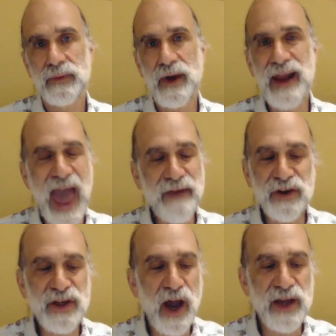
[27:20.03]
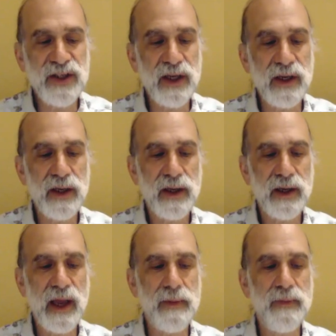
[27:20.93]
And advertising
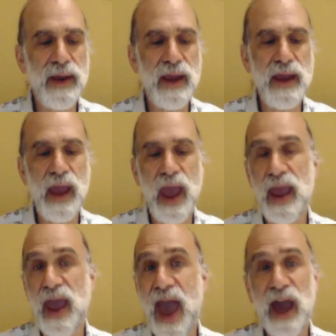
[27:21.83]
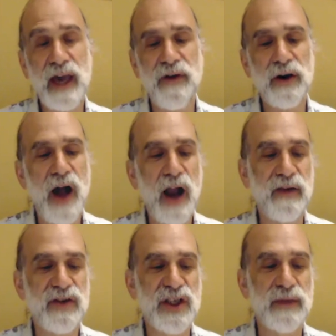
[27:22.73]
can be a hack of our
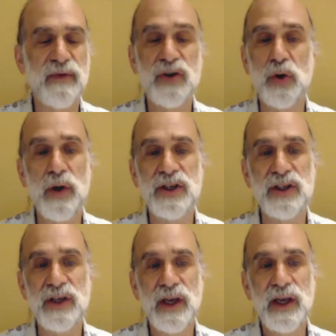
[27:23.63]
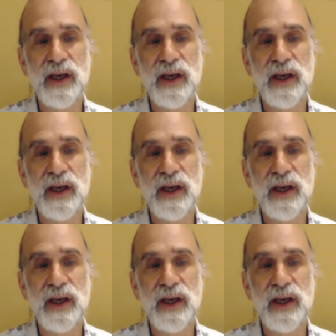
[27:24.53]
cognitive system of choice.